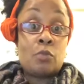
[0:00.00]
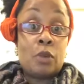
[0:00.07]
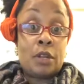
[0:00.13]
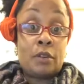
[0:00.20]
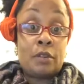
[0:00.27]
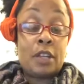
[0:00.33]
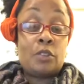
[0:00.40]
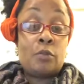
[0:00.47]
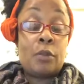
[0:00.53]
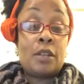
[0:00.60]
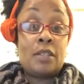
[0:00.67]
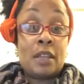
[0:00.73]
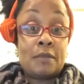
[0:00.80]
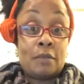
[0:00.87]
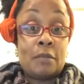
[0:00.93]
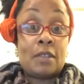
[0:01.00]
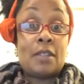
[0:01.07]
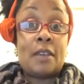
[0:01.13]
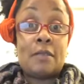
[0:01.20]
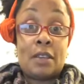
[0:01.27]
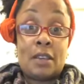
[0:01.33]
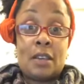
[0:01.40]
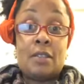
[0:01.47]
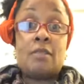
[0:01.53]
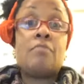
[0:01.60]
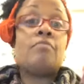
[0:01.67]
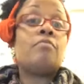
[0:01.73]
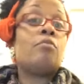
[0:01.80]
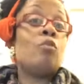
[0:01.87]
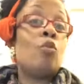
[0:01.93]
widowed at 27 with 7 kids,
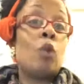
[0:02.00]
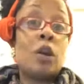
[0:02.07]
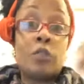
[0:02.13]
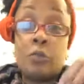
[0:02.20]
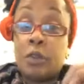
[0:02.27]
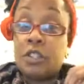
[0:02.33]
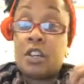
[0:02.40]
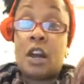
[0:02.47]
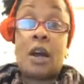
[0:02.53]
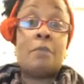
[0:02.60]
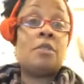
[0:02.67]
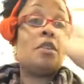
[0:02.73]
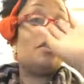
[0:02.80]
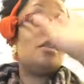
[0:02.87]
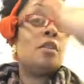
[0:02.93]
worked 3 jobs,